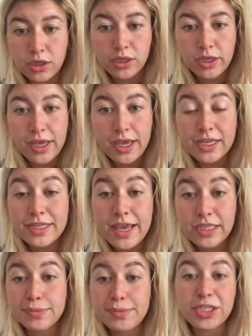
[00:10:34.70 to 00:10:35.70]
It
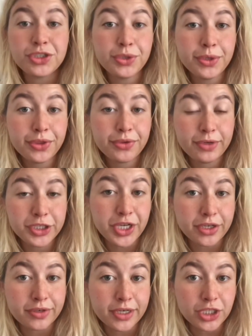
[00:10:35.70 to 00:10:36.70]
takes me 2 to 3
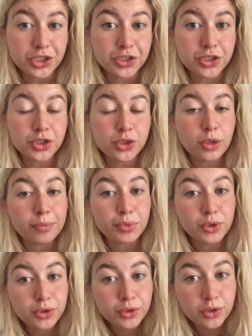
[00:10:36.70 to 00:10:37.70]
generations to
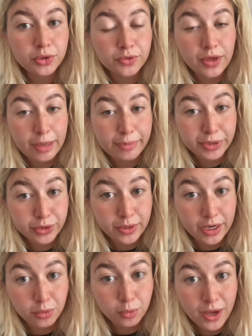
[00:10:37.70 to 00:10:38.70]
improve a
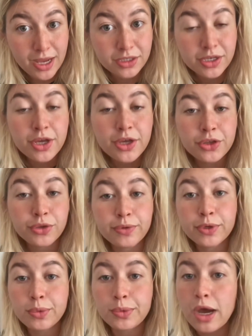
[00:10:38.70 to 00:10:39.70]
blue-eyed white
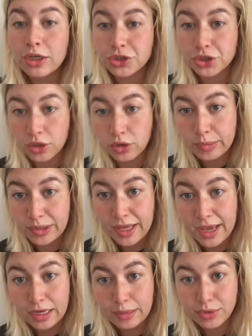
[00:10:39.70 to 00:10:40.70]
through non-showable
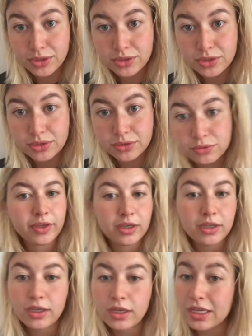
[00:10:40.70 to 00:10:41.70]
animals.
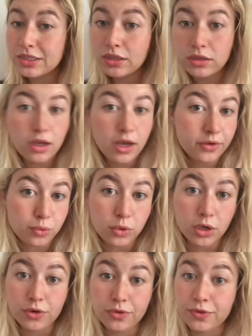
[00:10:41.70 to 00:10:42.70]
It's a lot of
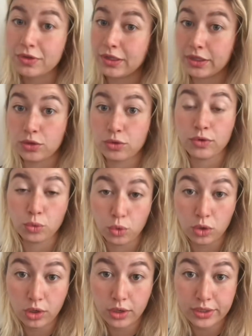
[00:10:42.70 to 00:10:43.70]
work for little reward.